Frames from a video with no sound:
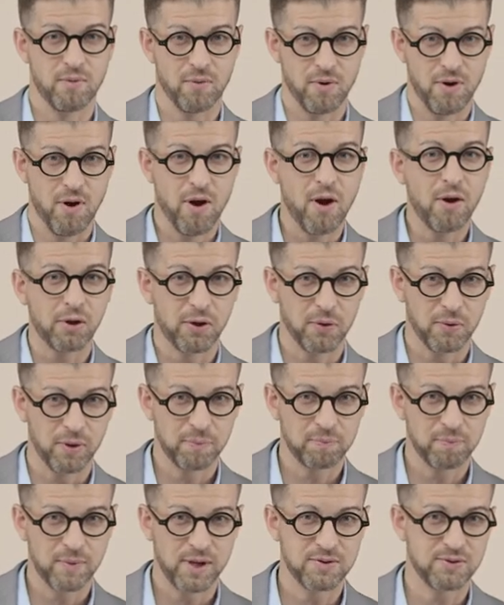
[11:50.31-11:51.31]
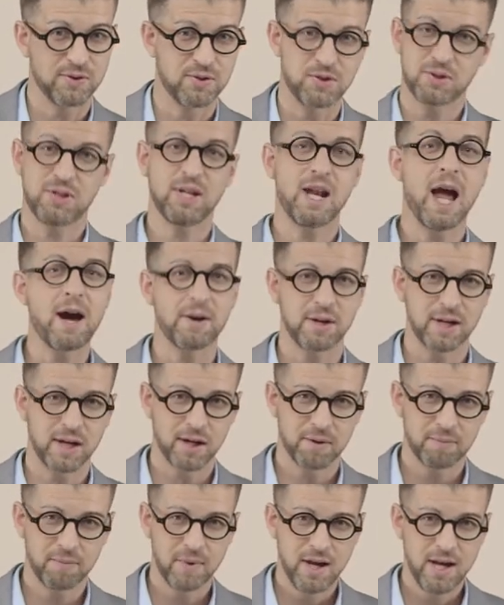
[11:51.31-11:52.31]
were arguing. He said, just get out of
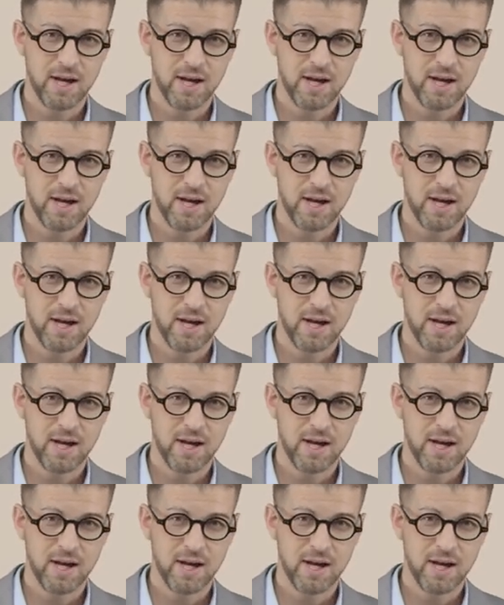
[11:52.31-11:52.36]
here.